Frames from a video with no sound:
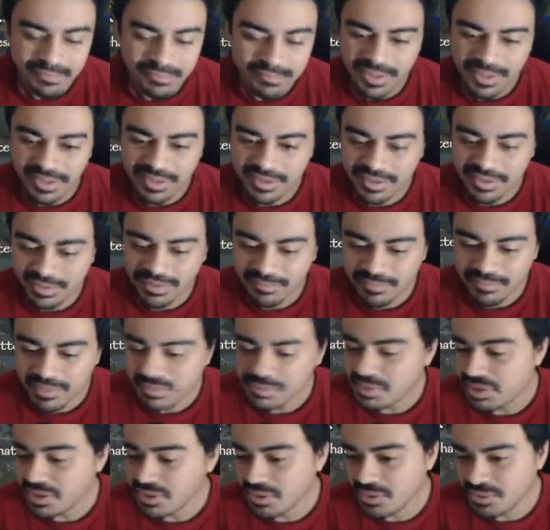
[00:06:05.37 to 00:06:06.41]
But it's
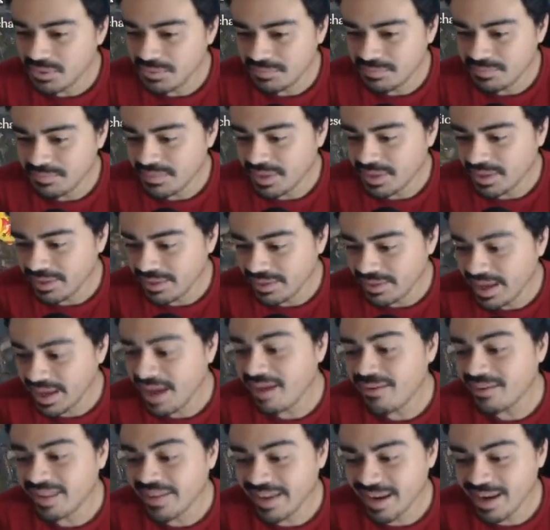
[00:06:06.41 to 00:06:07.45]
pretty cool. Like,
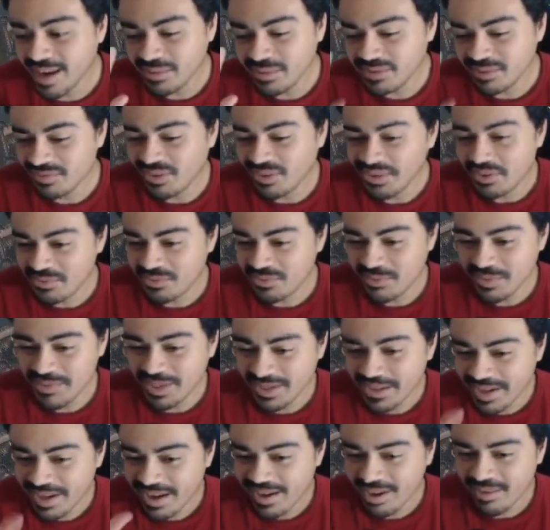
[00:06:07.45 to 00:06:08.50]
now the game is fun for
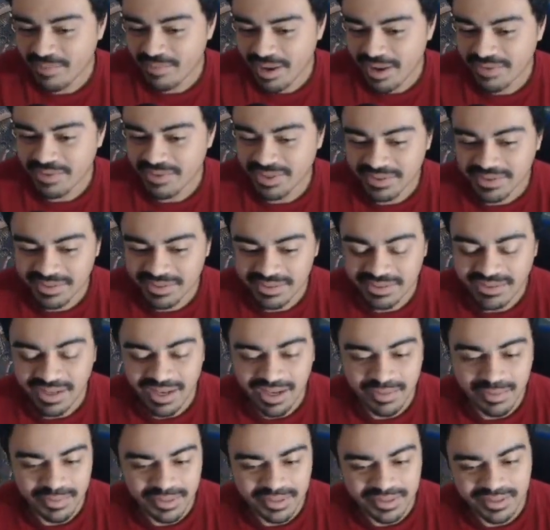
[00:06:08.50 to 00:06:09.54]
me. Now I'm having a good
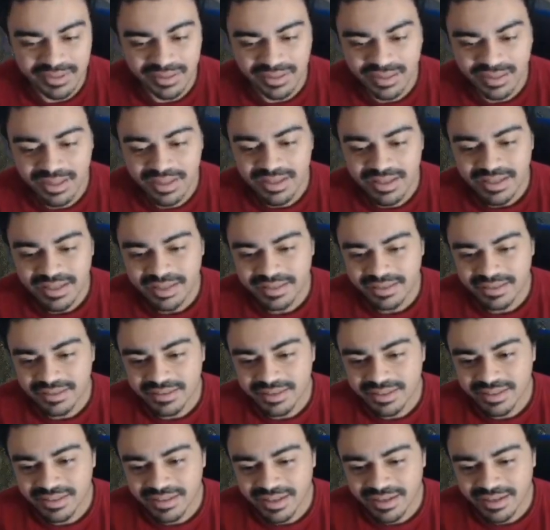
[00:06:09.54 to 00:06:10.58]
time, because like the
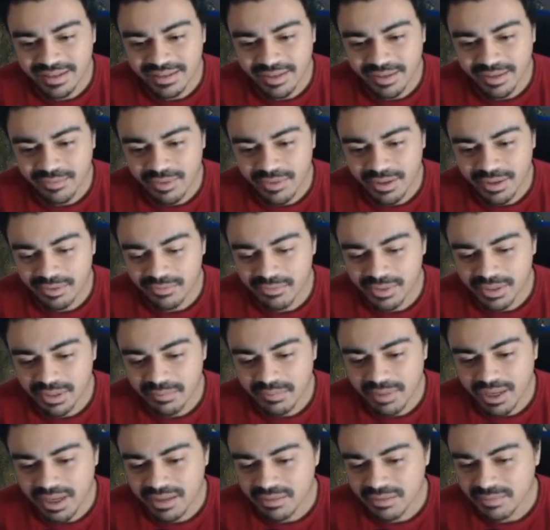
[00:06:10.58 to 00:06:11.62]
thing that really
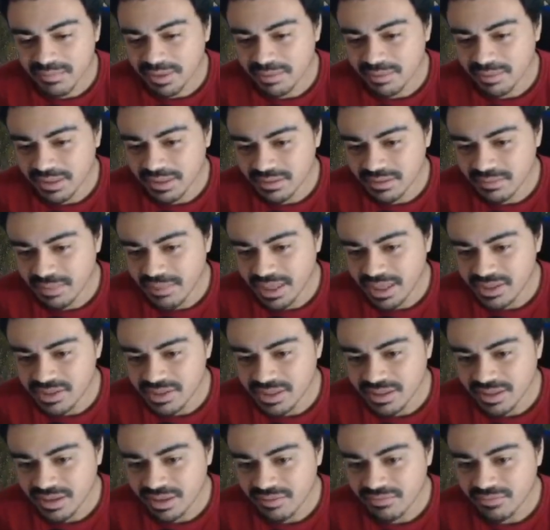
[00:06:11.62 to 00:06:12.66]
bothered me about the
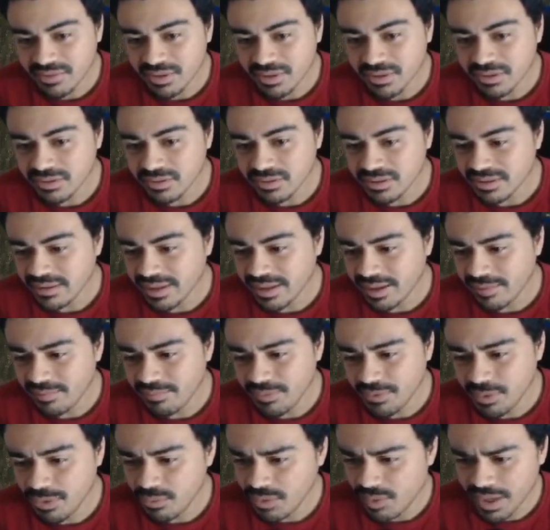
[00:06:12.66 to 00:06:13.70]
magic at first was
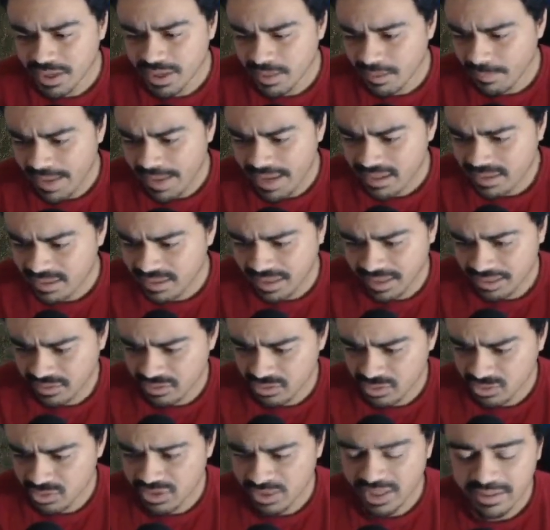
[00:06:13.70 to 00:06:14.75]
that you run out of mana in like
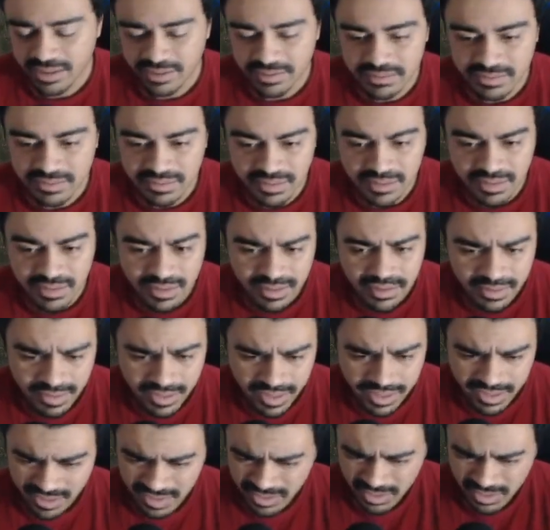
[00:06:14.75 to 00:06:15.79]
2 seconds,
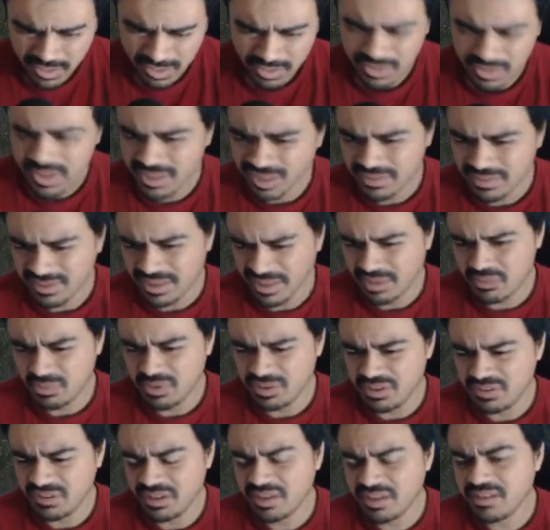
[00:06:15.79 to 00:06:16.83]
and then the cooldowns are like
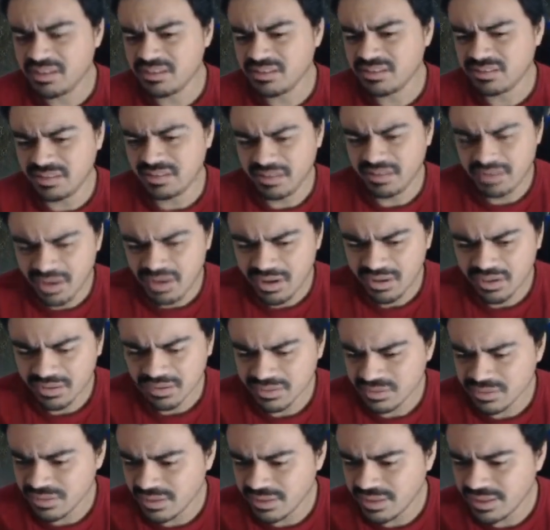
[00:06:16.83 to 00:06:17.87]
ridiculously long,
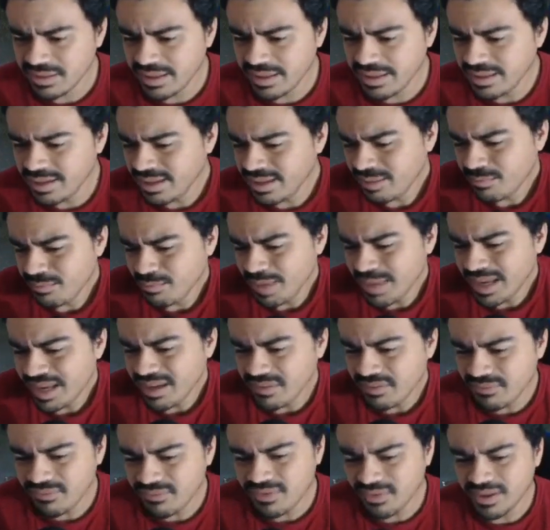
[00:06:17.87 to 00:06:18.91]
so that it didn't make
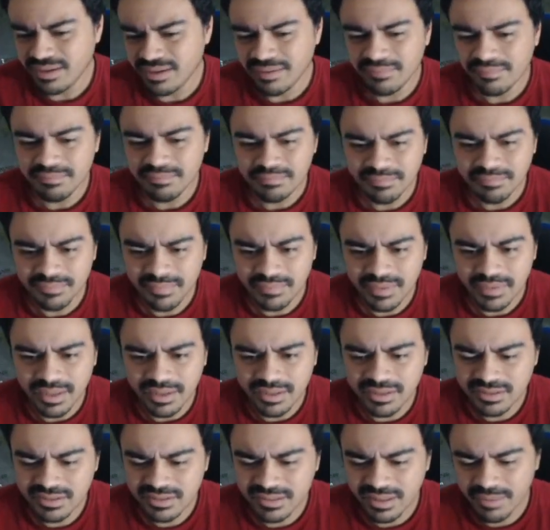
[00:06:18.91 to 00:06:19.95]
it fun.
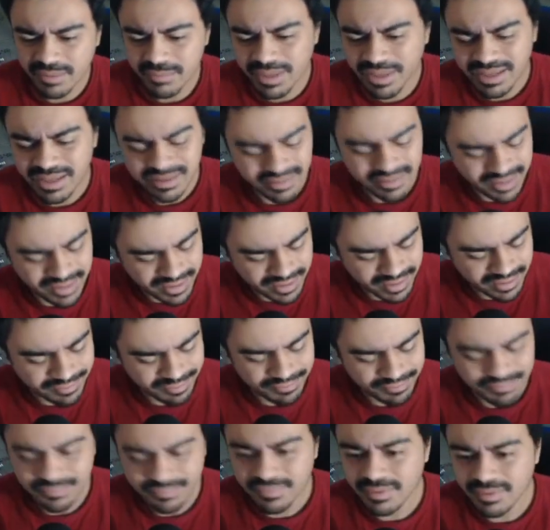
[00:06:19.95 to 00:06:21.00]
It made it like
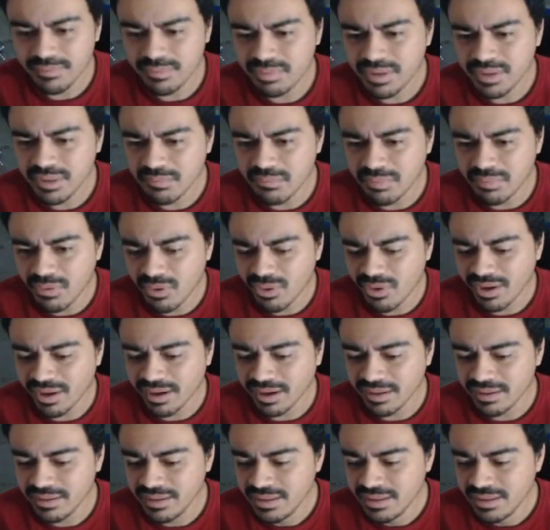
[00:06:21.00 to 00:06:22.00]
pretty boring.